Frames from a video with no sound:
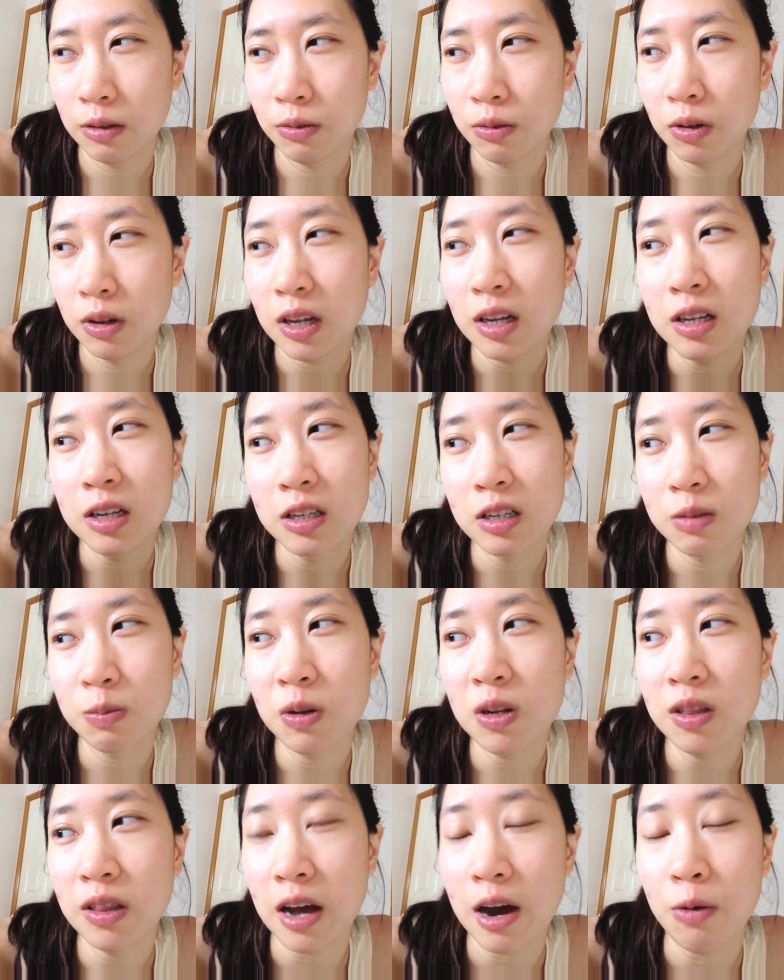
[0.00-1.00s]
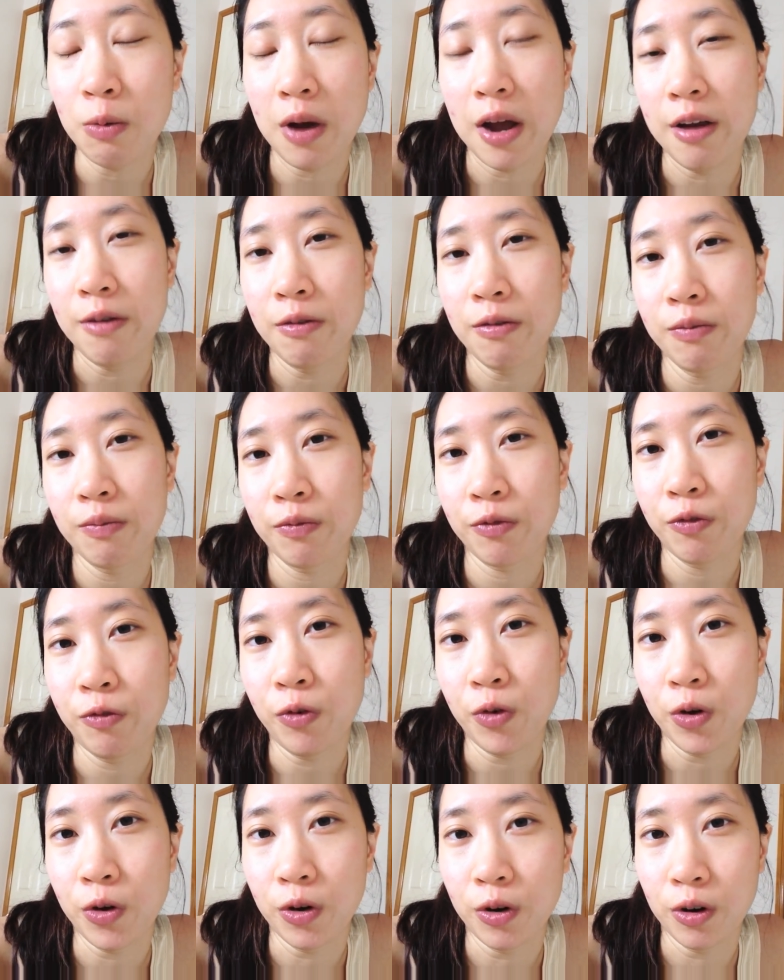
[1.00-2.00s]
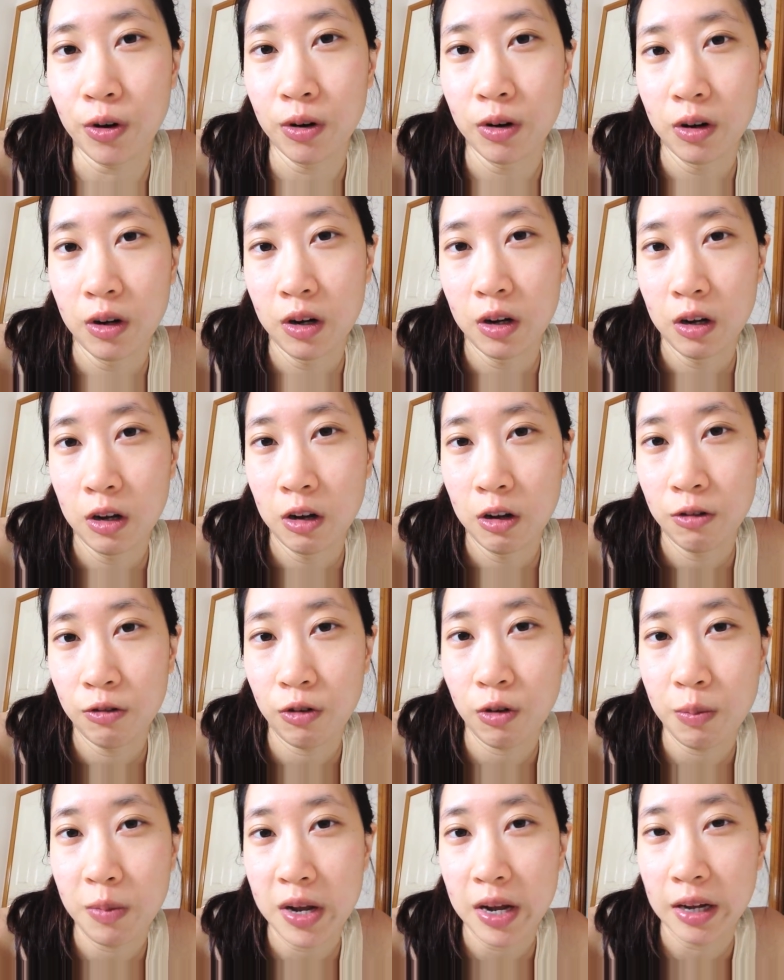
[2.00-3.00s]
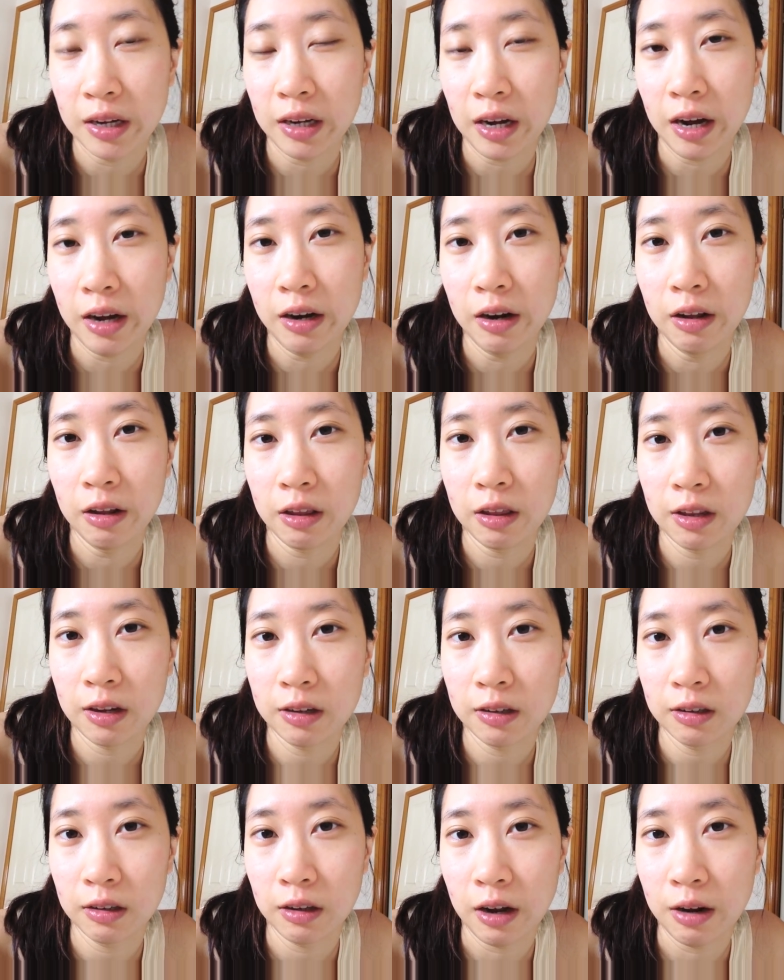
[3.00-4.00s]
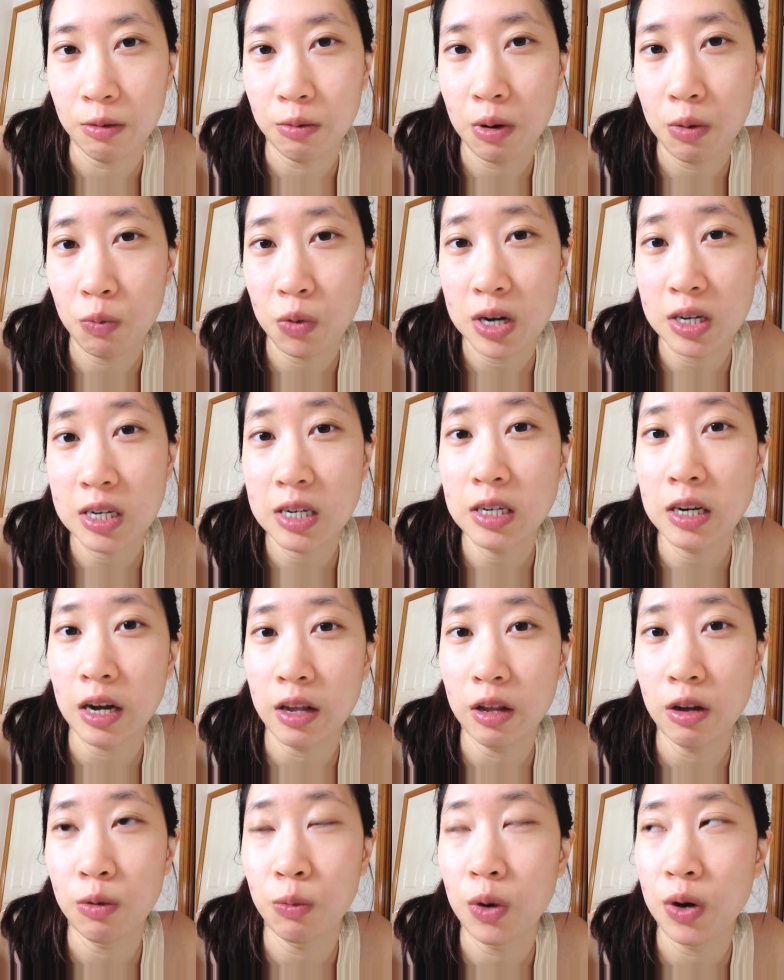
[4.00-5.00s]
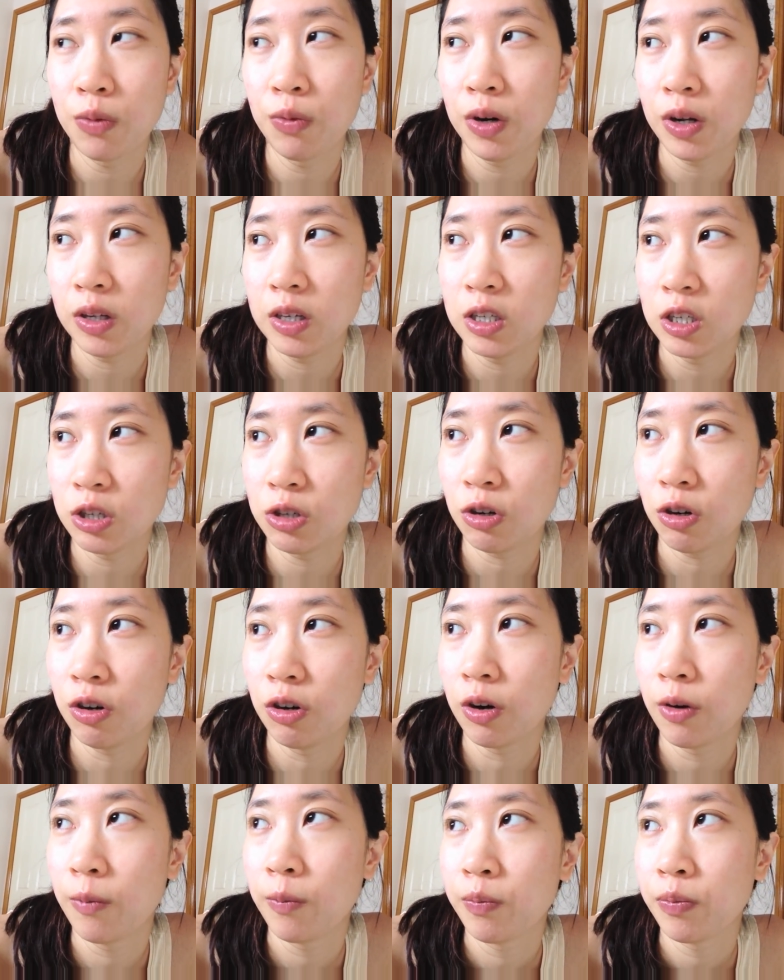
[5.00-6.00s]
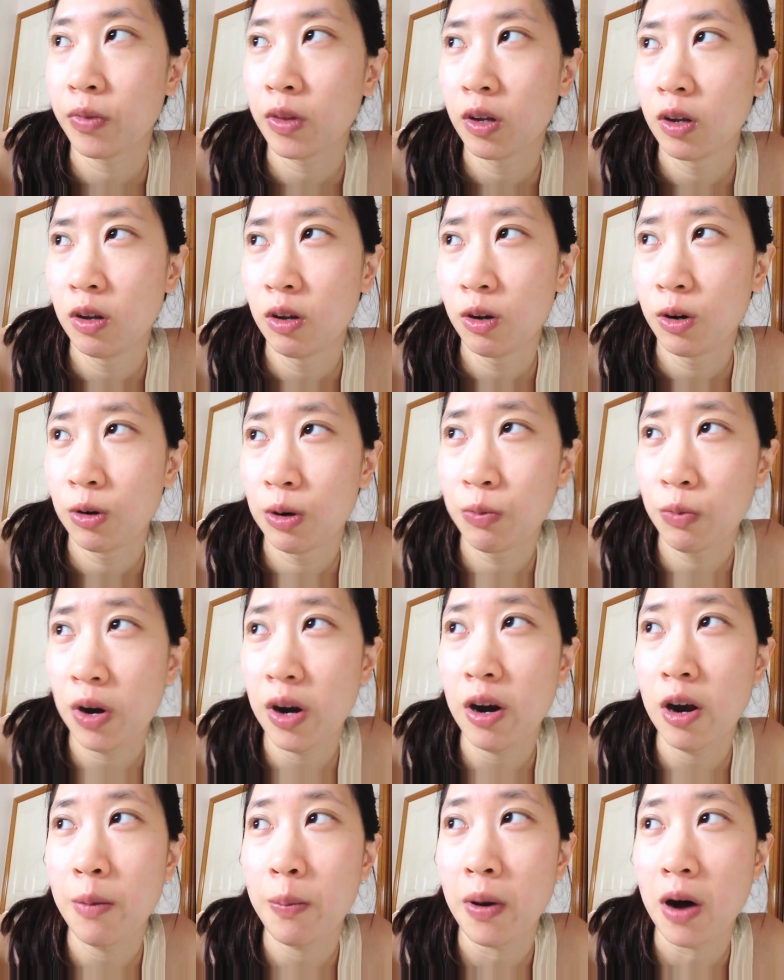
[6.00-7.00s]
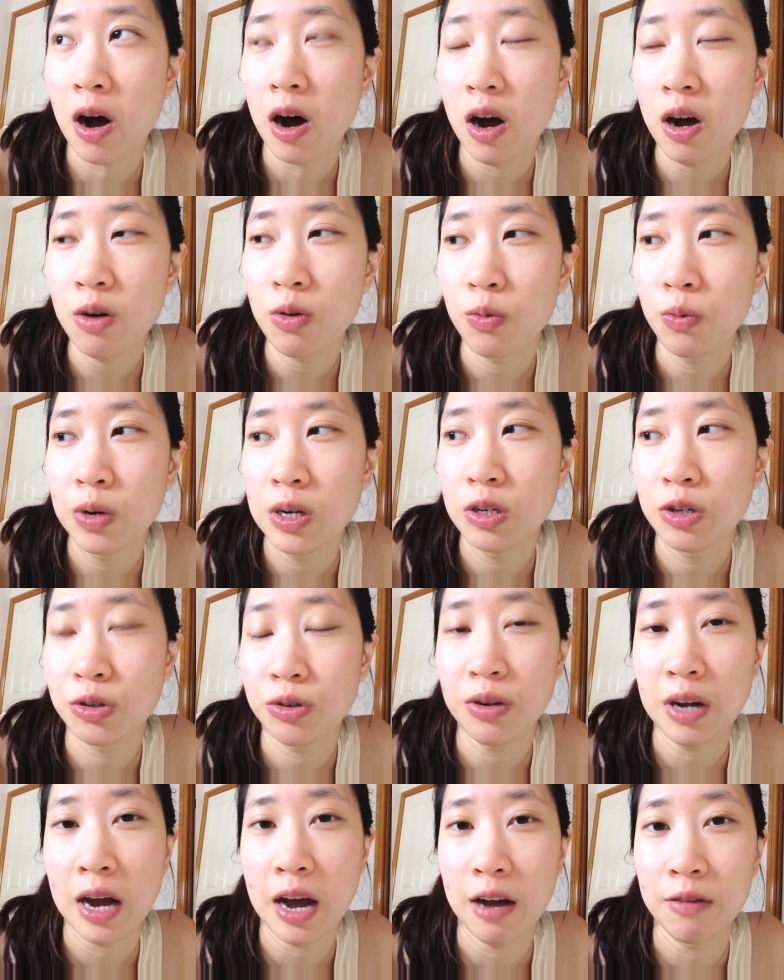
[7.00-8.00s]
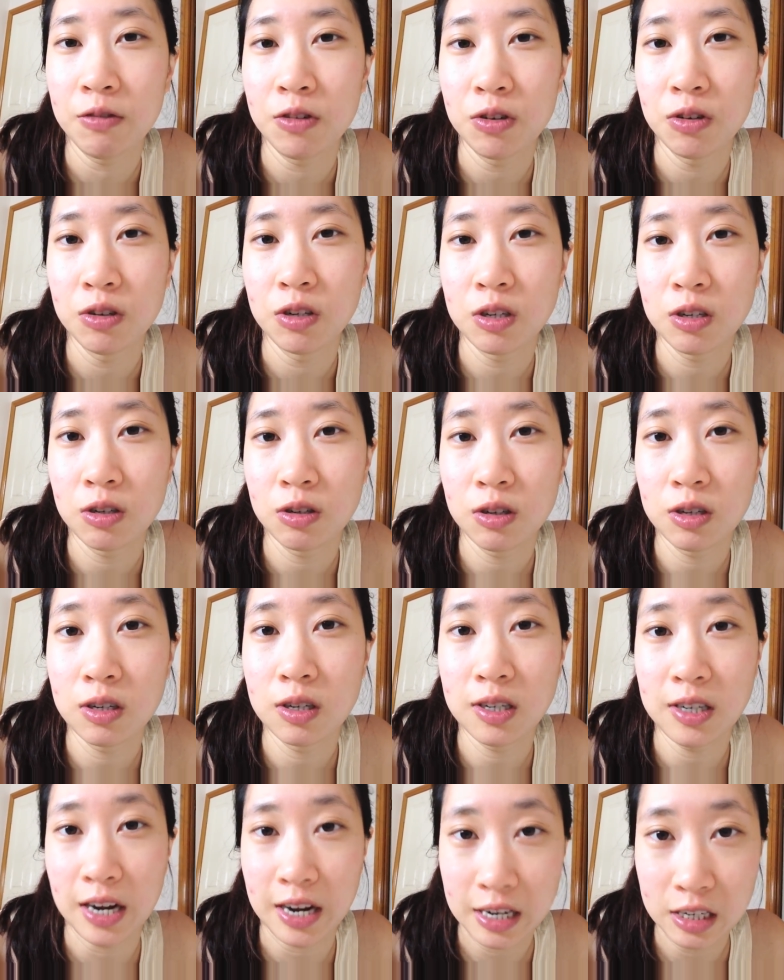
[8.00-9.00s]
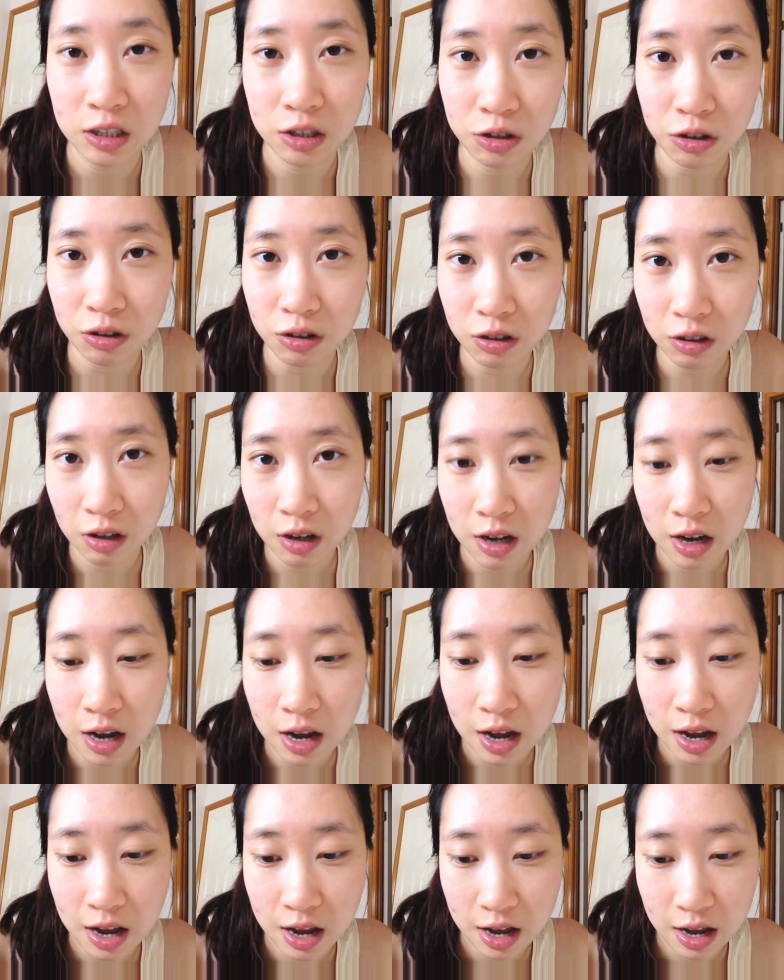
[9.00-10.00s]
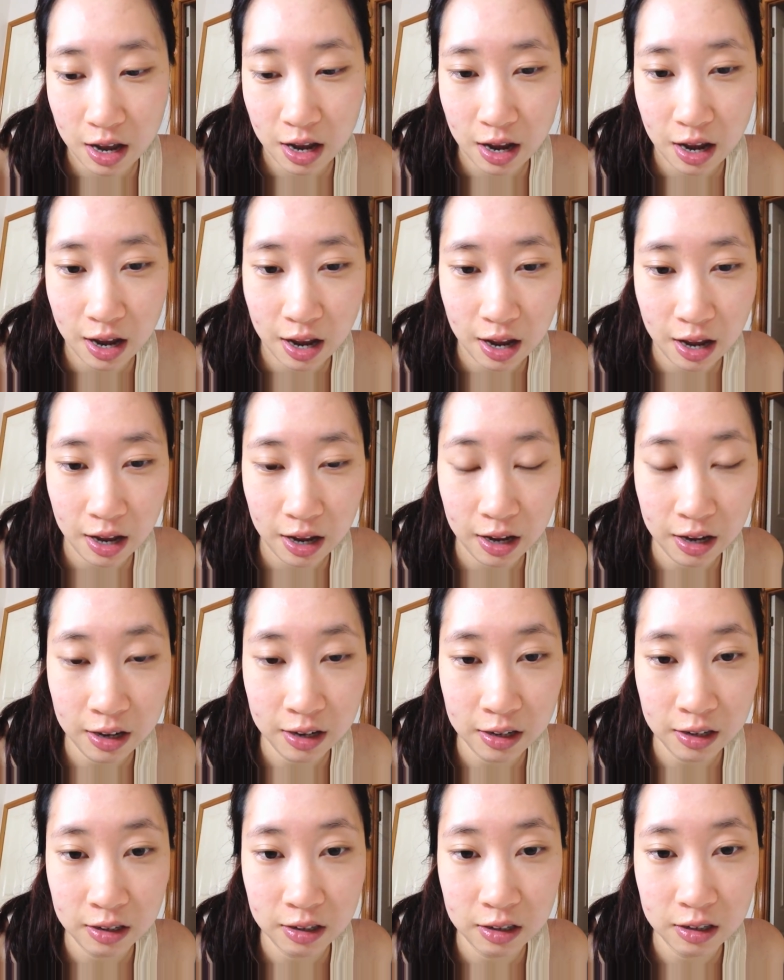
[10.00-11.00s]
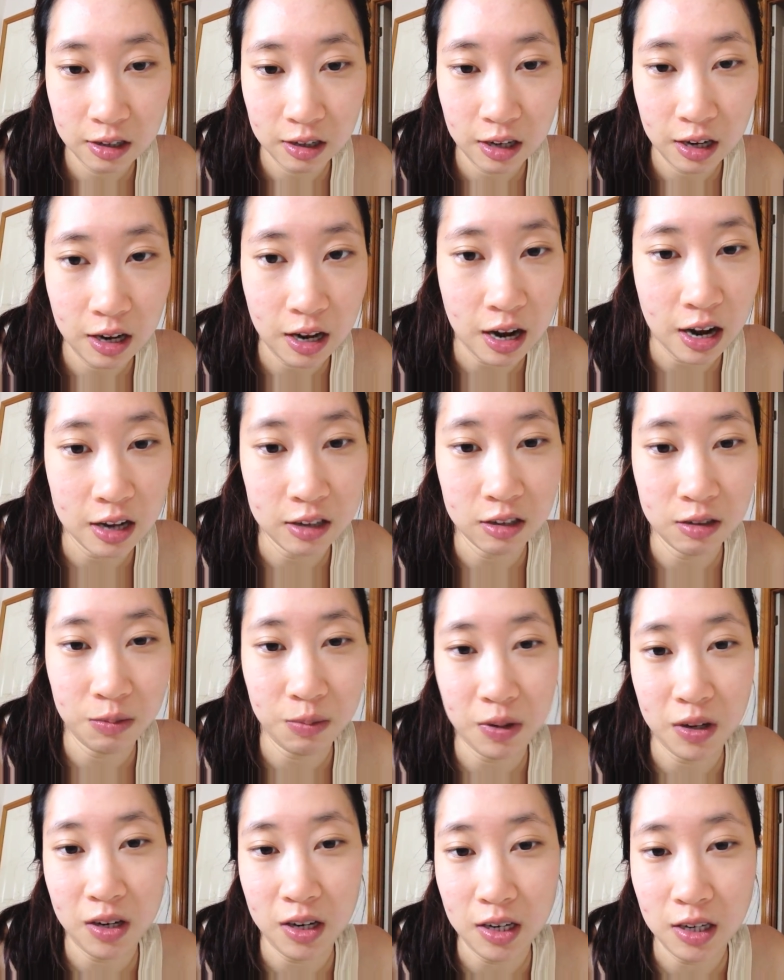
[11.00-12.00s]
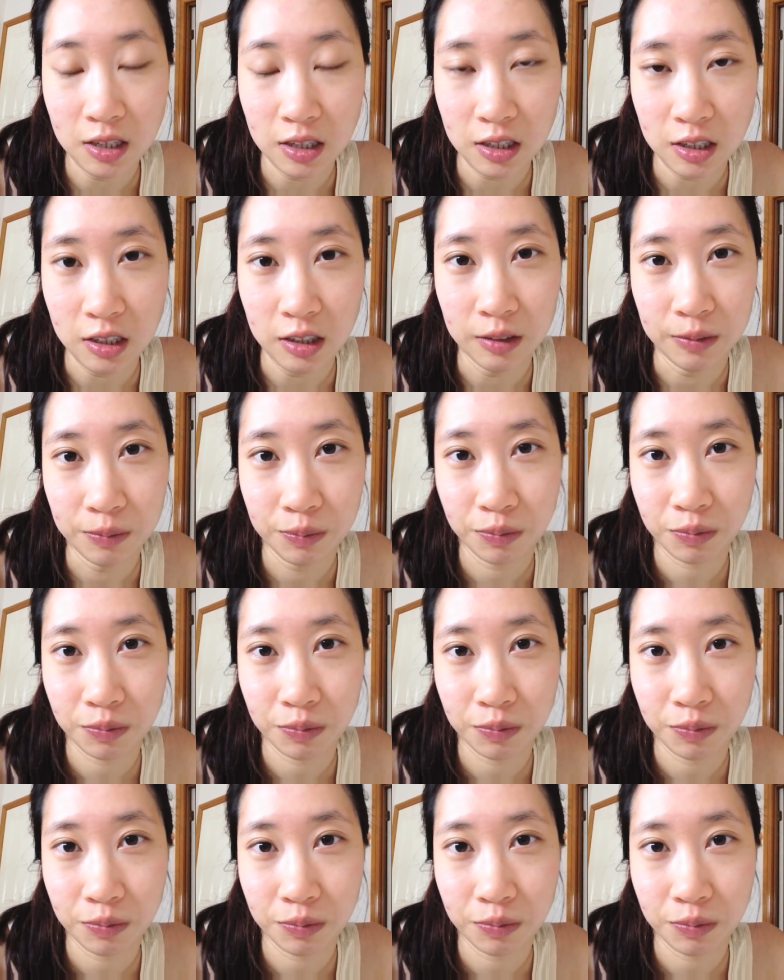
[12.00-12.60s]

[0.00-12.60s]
well, it's been that way for me and Kenneth. Like when we're together, we're really strong. When we're apart, we do have to stay strong, and it hasn't been easy,